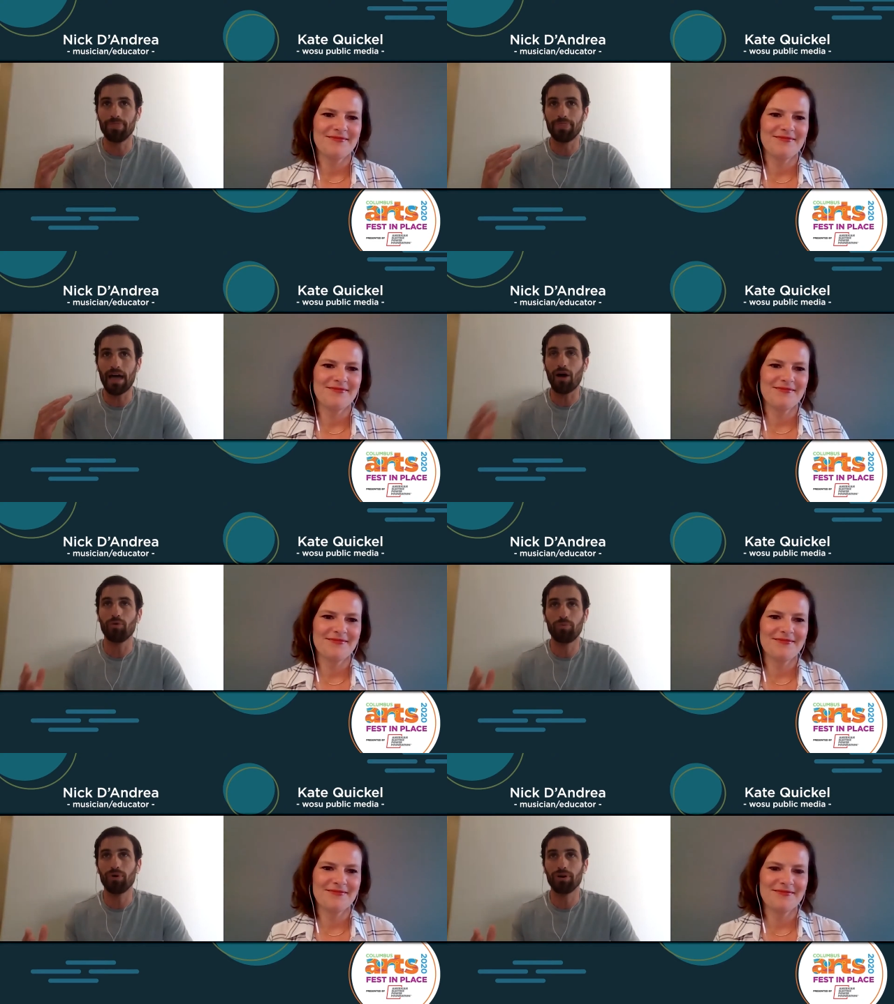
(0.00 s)
Speaker 1: how
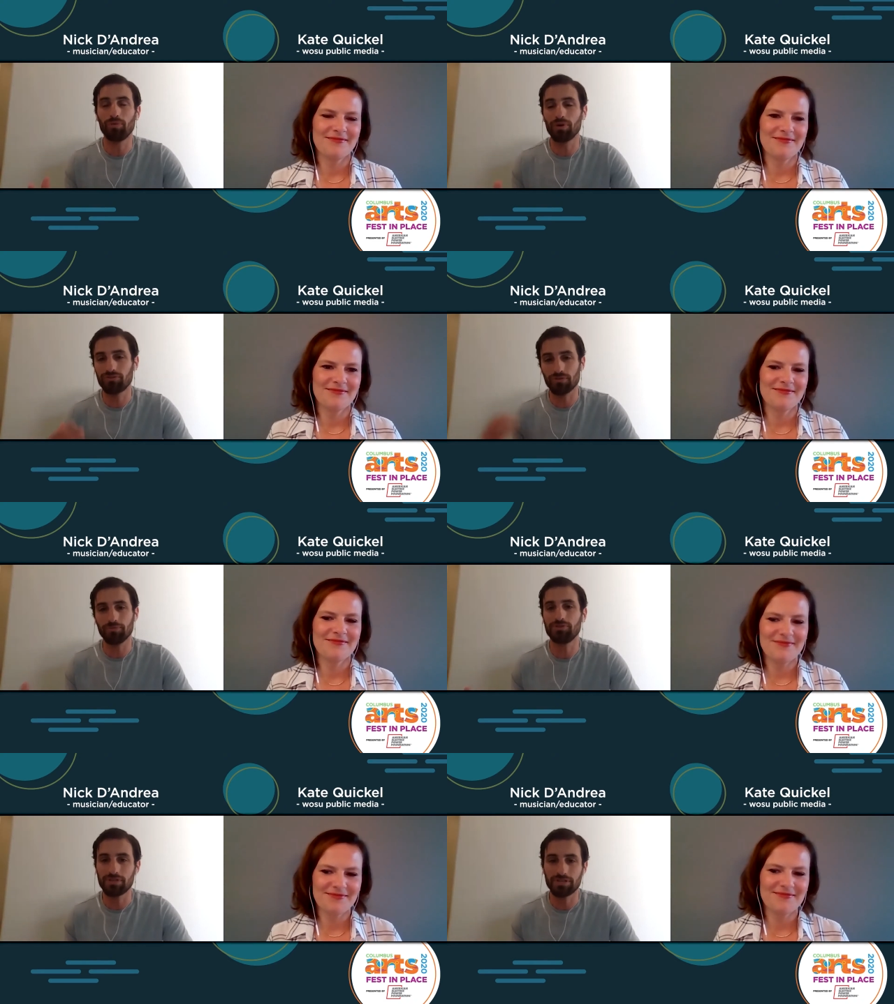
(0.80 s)
important it was for
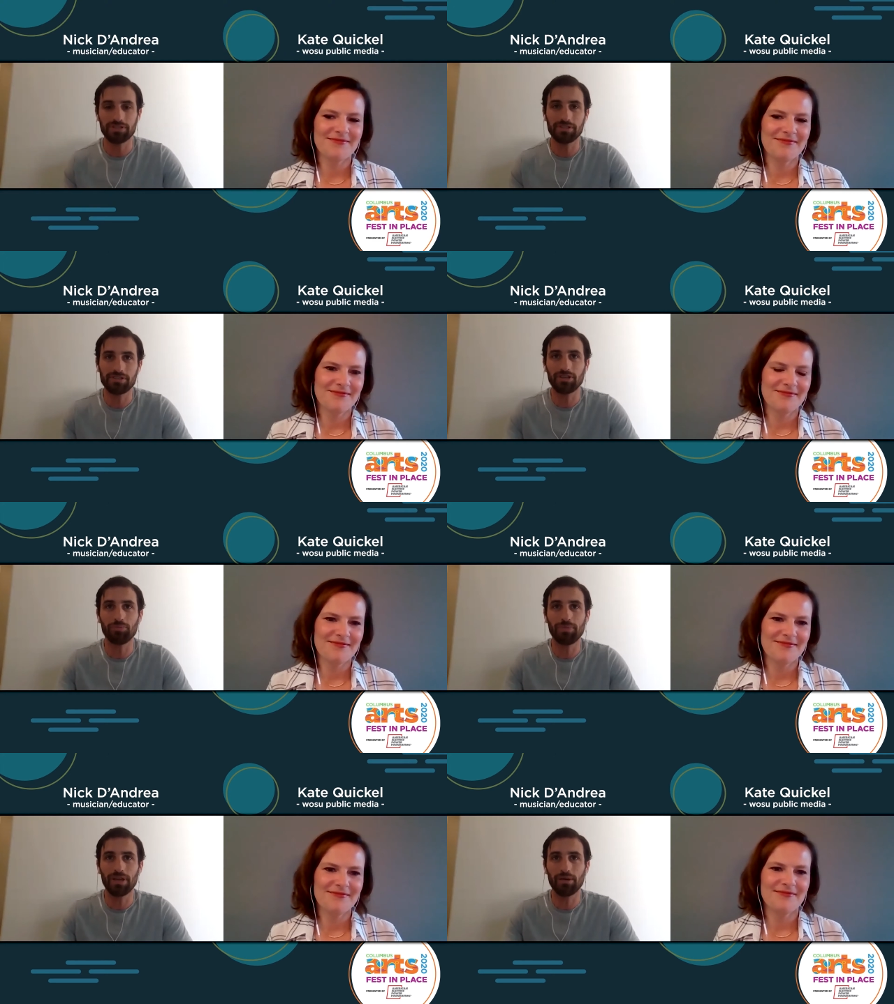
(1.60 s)
musicians to still
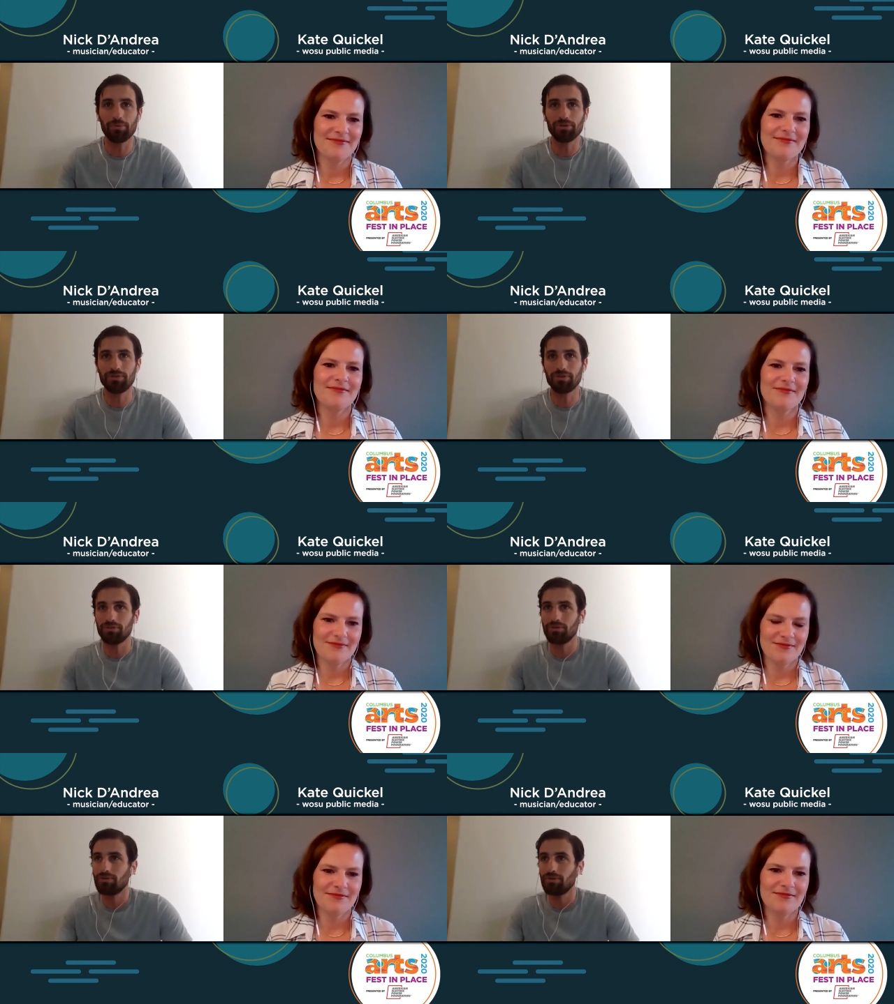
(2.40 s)
be able
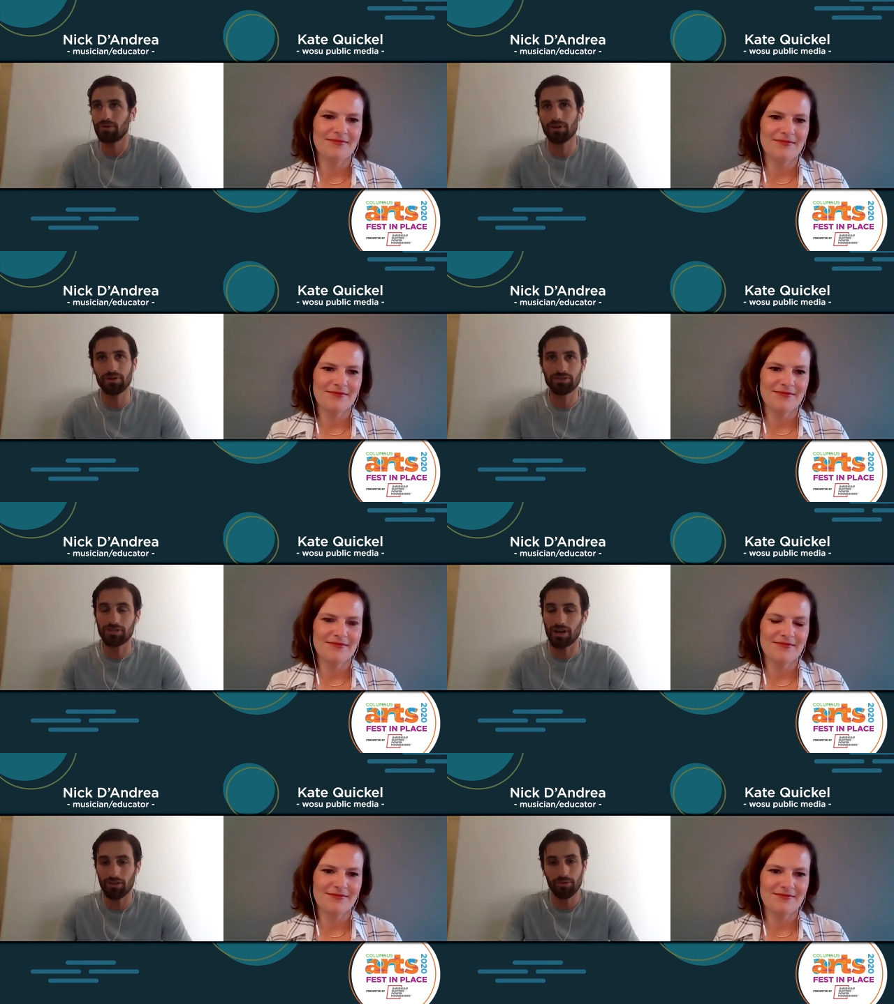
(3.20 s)
to
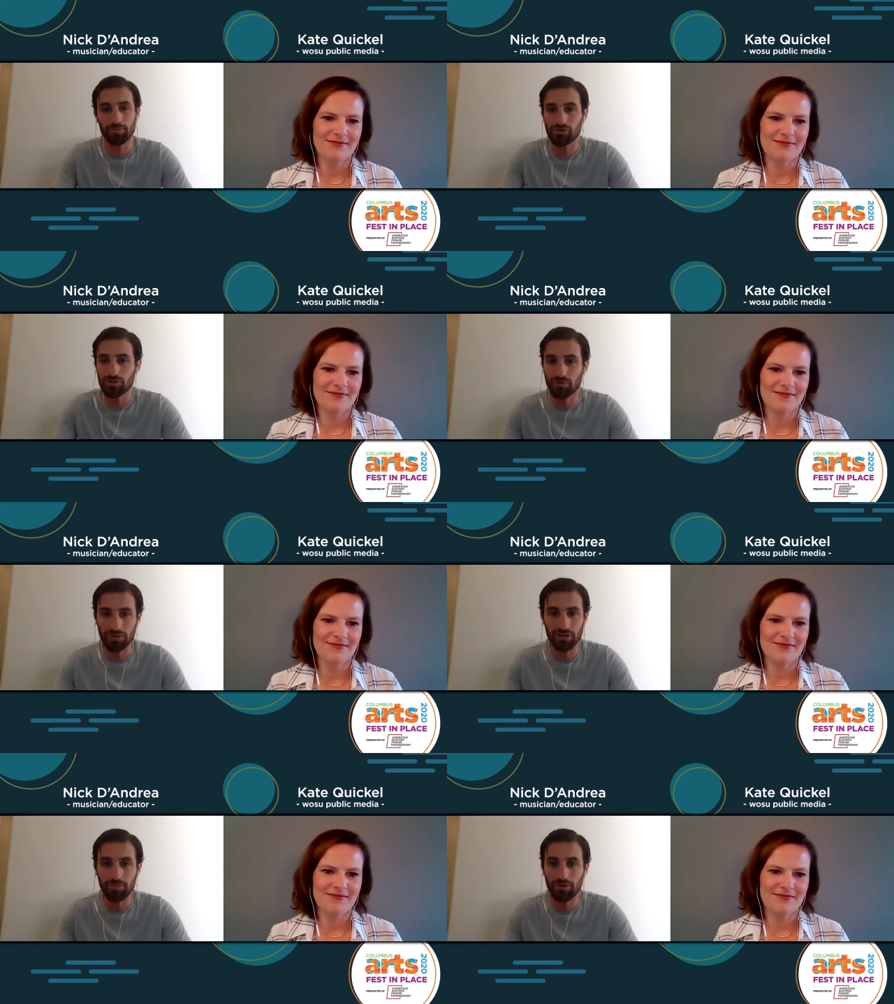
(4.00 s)
share their music with
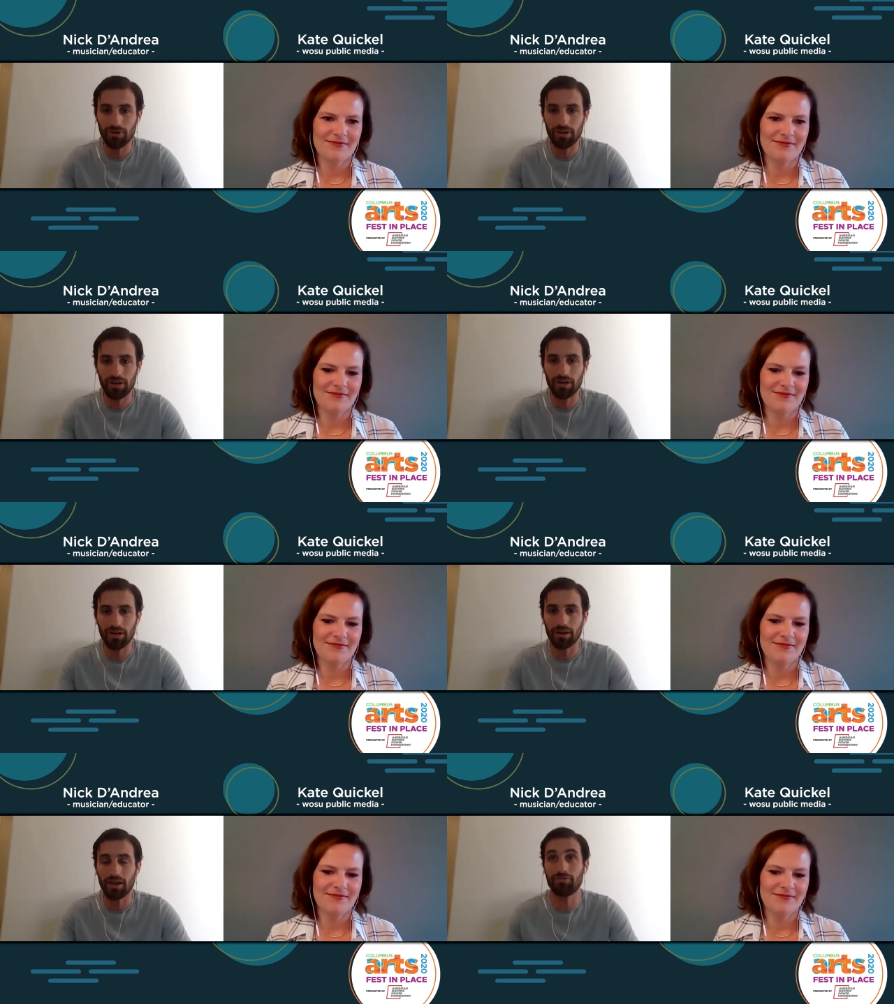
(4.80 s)
the community
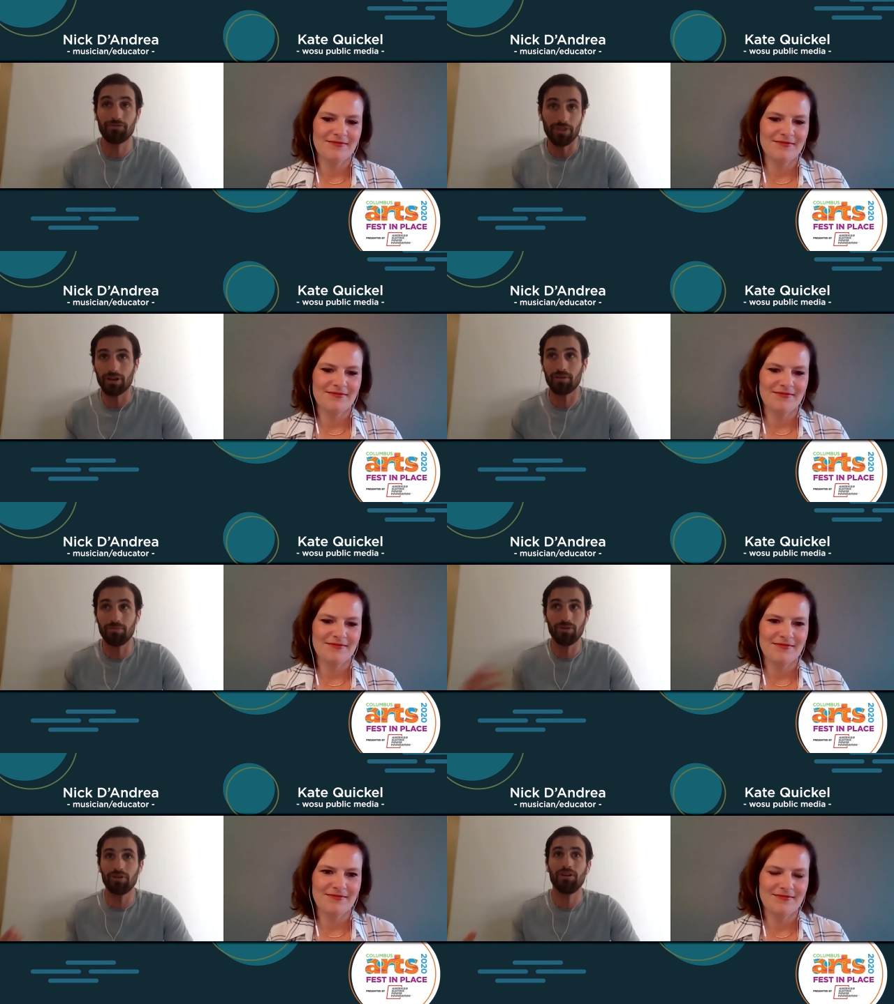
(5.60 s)
and and for the
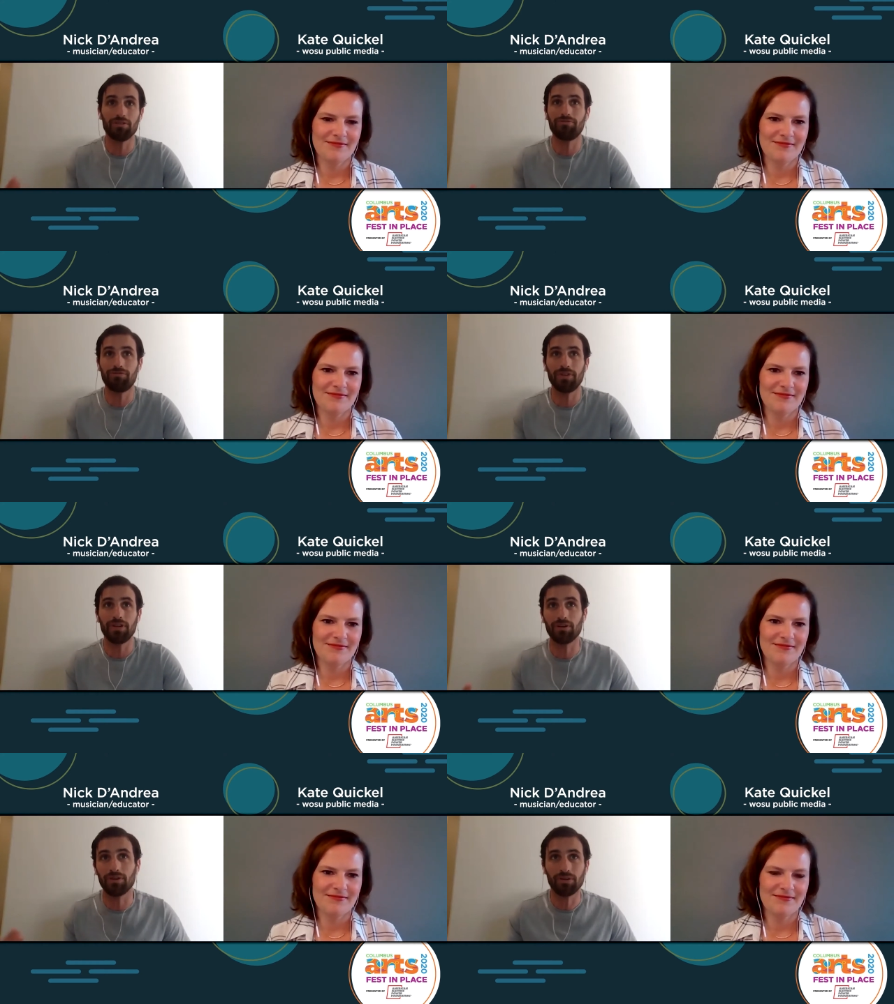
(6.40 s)
community to
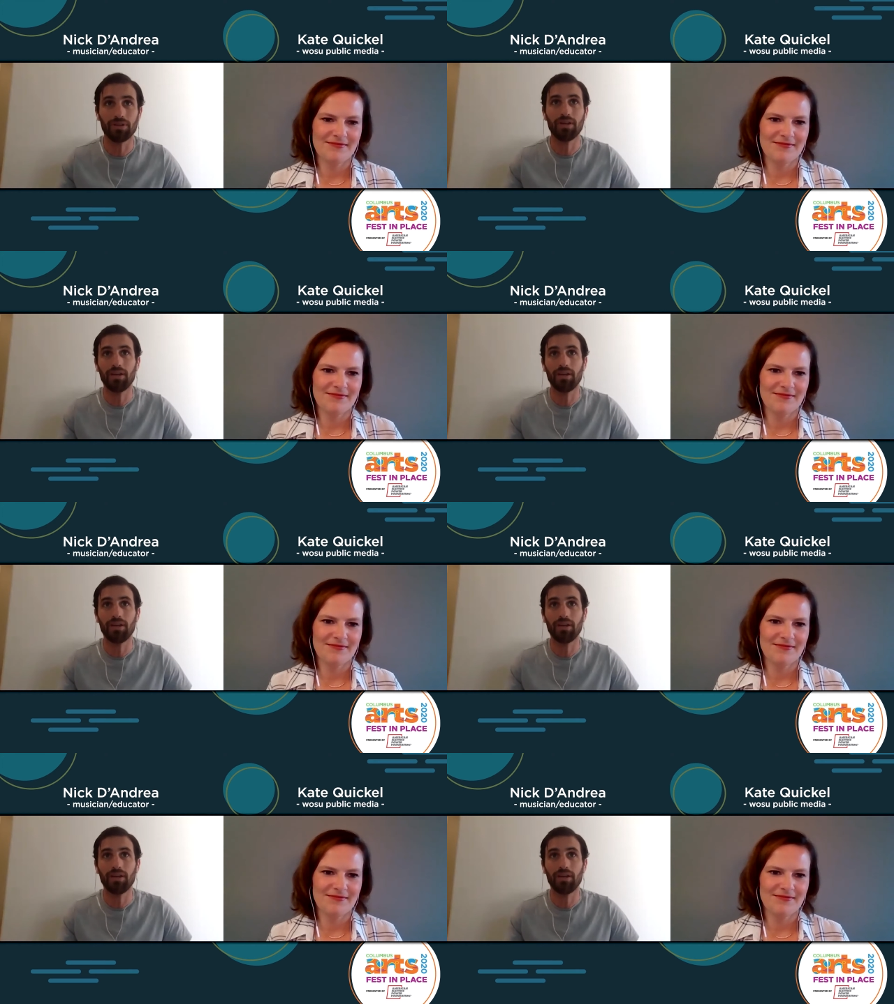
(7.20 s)
feel